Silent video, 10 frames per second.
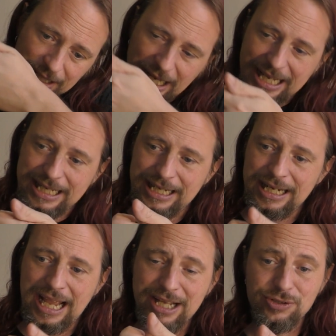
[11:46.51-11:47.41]
I can
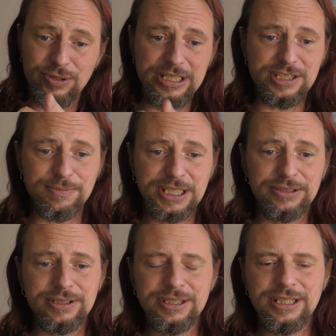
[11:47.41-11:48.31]
actually
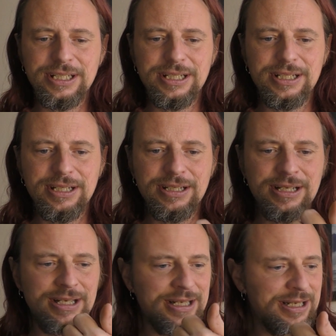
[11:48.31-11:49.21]
smell
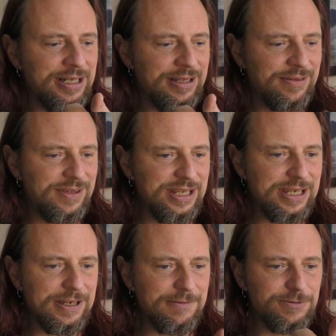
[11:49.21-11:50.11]

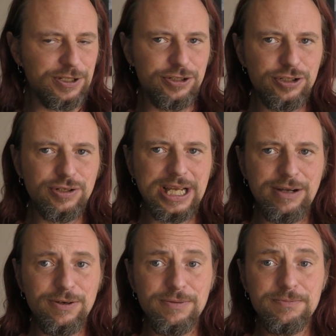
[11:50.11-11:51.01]
the ginger
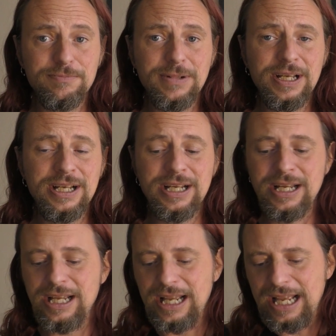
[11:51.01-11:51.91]
now,
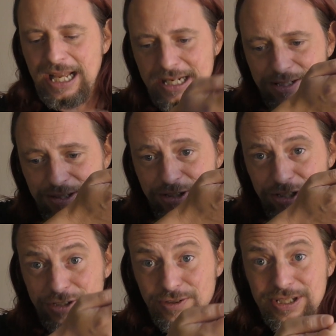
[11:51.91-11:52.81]
and the
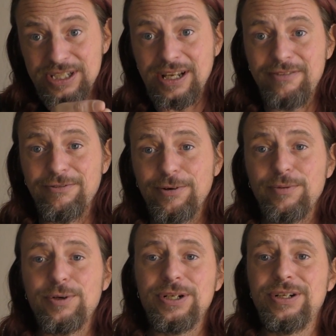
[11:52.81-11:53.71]
ginger is not
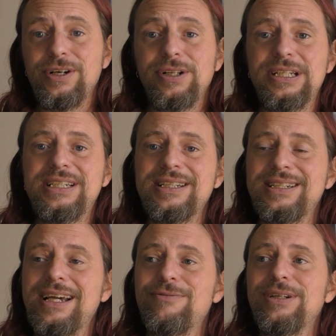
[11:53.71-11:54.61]
forward at all. It does
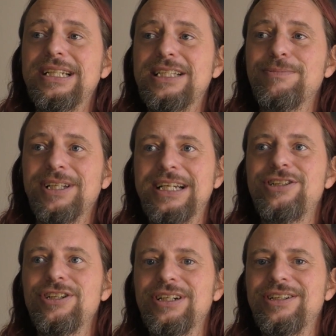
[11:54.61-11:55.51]
not really smell like
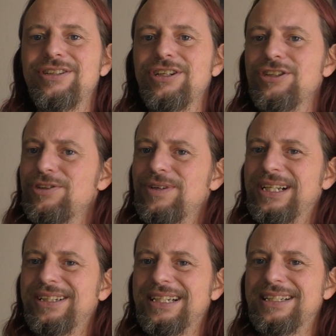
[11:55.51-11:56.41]
gin and ginger
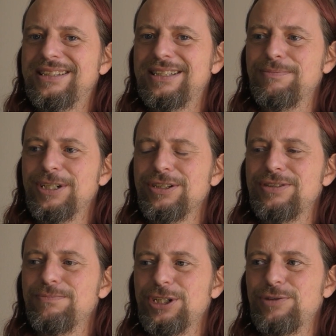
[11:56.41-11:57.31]
ale. It
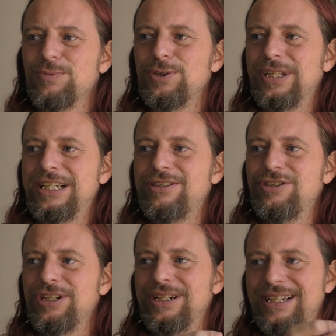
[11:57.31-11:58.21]
smells much more like
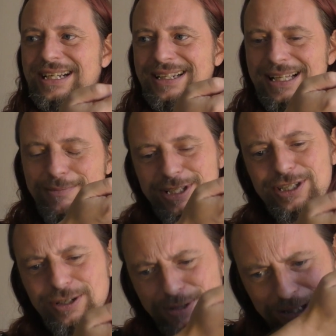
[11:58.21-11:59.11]
gin and lemon
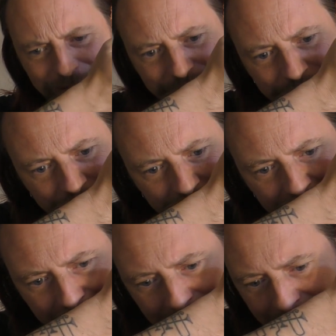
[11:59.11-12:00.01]
soda.
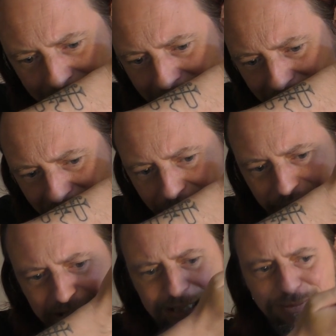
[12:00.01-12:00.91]

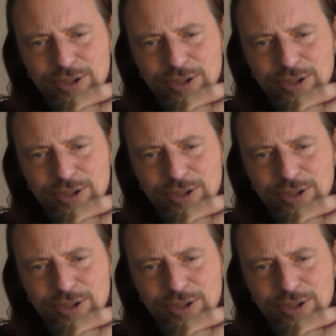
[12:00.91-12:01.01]
There is some